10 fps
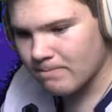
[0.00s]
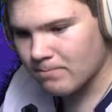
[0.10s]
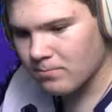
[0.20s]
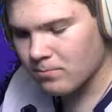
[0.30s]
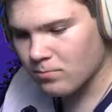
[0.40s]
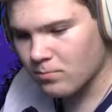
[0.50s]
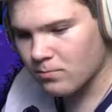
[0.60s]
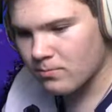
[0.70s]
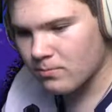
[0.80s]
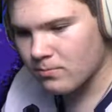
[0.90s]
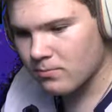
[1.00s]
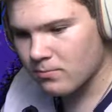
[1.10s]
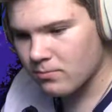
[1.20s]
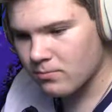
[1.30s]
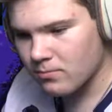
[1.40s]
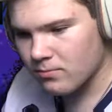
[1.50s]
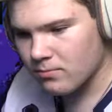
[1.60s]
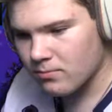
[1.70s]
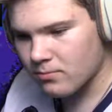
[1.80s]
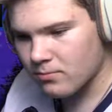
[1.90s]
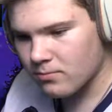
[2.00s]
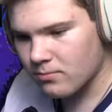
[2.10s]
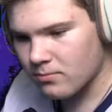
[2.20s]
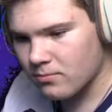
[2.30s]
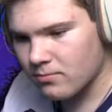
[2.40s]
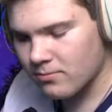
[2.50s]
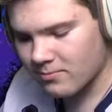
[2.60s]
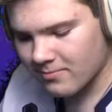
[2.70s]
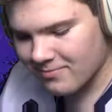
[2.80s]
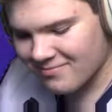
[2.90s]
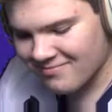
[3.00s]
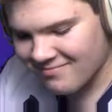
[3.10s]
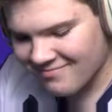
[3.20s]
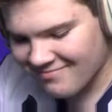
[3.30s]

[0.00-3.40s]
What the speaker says: (silence)